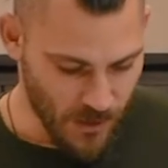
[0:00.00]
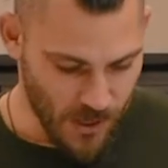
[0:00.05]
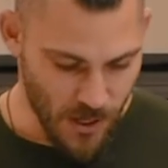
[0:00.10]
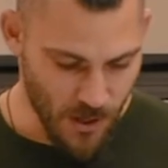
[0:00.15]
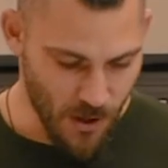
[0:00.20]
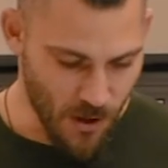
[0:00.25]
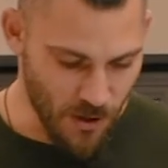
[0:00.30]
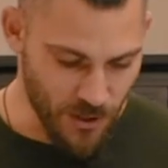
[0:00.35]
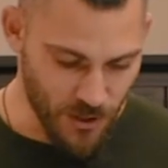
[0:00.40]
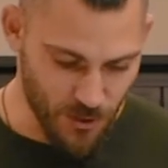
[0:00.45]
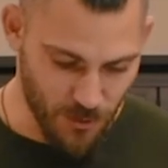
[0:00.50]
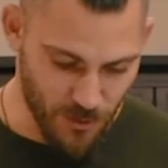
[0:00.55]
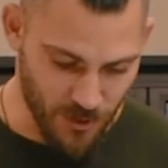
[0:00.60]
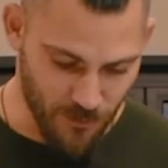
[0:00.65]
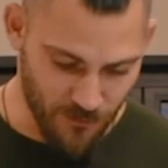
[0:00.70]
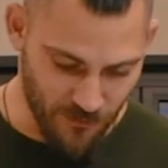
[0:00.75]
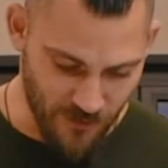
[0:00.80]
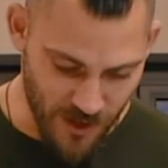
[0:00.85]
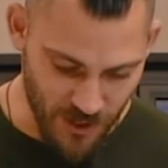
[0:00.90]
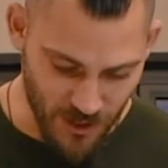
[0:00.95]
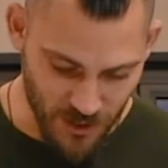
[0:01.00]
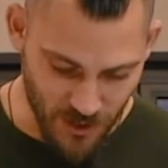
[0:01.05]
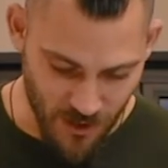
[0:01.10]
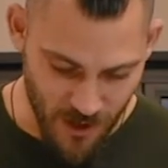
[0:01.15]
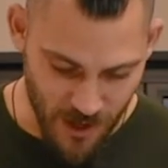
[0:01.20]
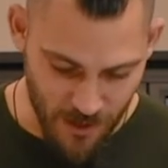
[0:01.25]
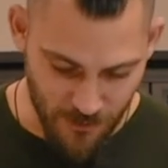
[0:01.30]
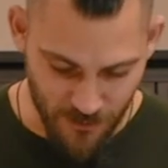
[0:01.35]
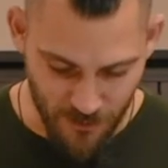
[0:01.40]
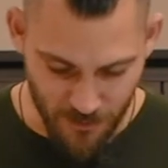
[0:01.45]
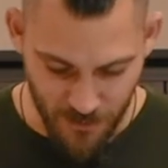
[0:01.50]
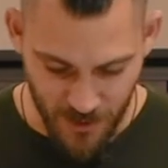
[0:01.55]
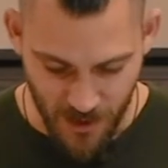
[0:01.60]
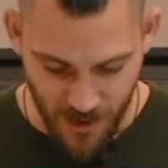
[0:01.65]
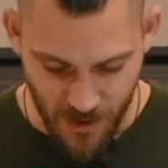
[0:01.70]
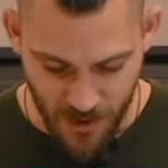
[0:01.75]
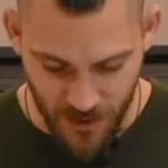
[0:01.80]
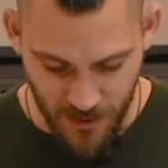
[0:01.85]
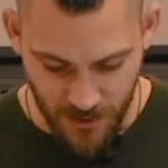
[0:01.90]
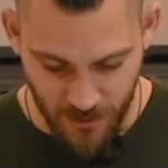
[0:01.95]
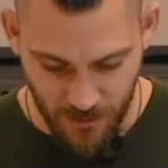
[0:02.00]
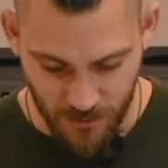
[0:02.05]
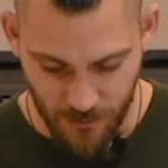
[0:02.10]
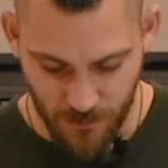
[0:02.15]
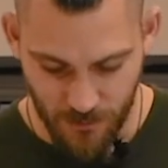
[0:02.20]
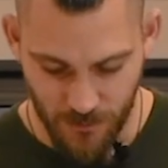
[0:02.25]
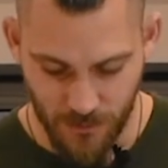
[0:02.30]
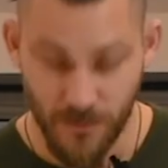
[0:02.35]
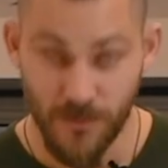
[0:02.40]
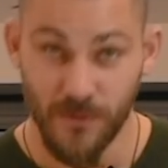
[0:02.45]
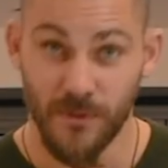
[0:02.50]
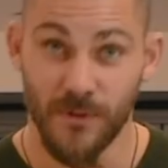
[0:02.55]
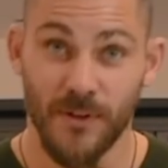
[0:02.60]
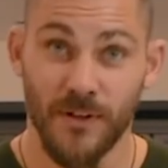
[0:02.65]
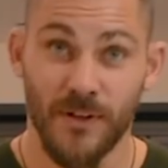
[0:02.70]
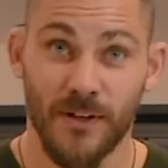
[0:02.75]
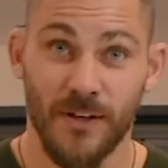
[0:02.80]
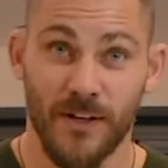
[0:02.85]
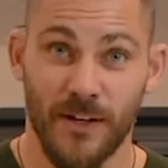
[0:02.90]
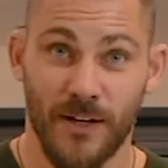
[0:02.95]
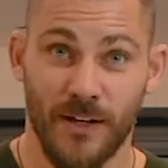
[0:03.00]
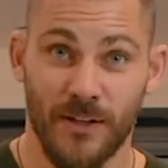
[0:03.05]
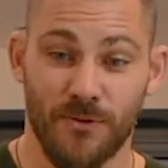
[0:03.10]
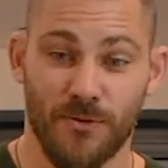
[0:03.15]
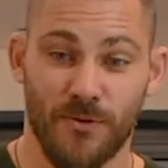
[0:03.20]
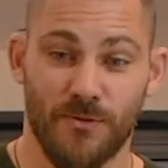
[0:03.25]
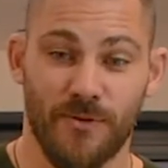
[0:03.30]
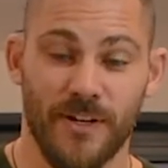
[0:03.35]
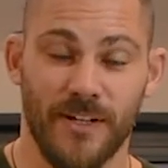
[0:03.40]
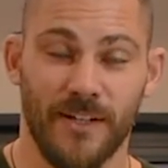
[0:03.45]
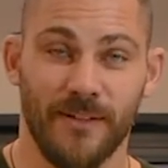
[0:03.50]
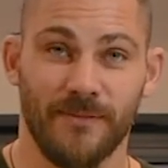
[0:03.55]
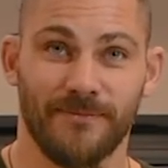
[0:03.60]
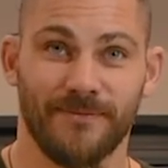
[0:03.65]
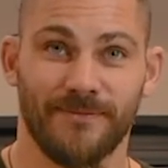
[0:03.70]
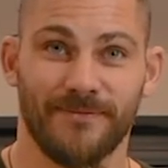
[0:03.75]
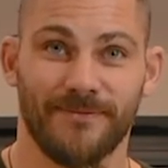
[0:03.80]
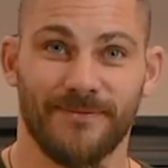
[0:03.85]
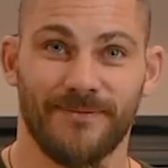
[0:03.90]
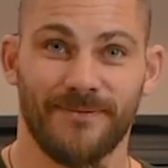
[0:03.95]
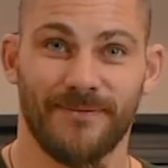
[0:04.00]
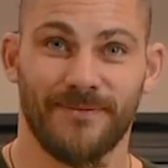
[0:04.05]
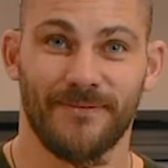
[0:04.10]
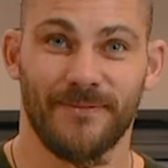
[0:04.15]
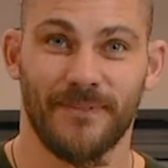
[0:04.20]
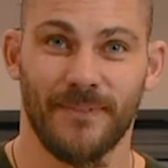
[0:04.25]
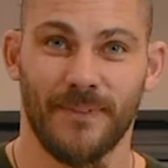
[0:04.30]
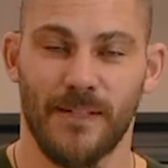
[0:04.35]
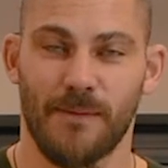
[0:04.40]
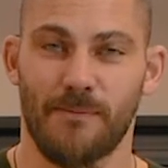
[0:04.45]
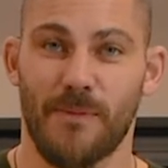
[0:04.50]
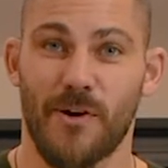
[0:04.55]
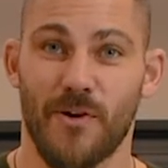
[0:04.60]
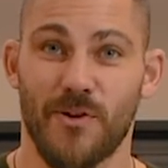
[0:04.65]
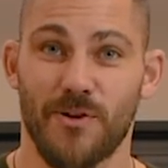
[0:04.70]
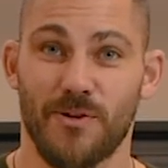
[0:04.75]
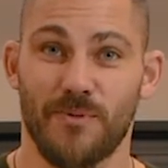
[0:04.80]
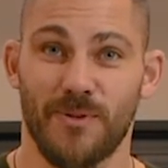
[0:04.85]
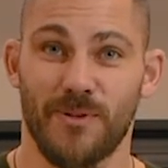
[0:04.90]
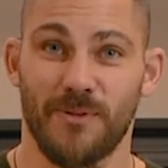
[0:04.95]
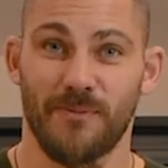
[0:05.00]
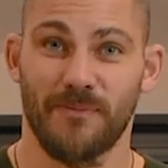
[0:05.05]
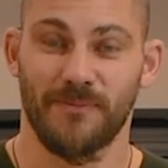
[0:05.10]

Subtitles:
Garnish with some fresh thyme from the garden, and you're ready. Merry Christmas.